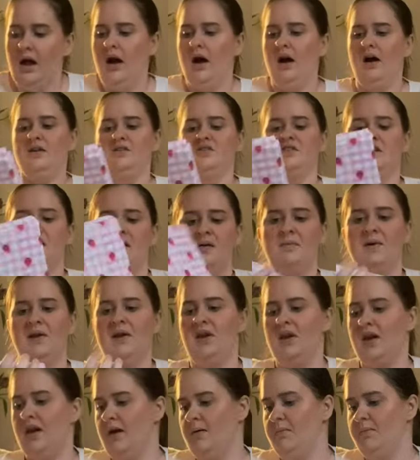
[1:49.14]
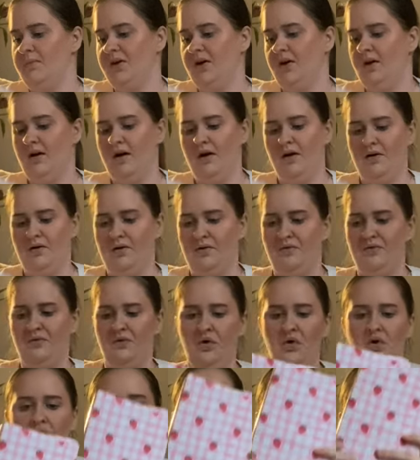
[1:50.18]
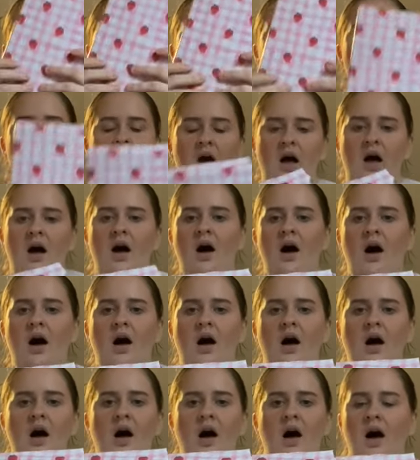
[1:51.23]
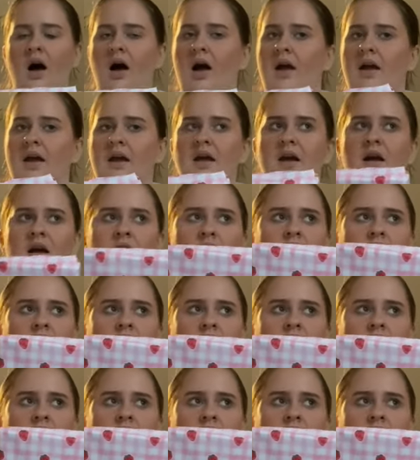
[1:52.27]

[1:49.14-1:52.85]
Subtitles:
I don't know, but number 4, I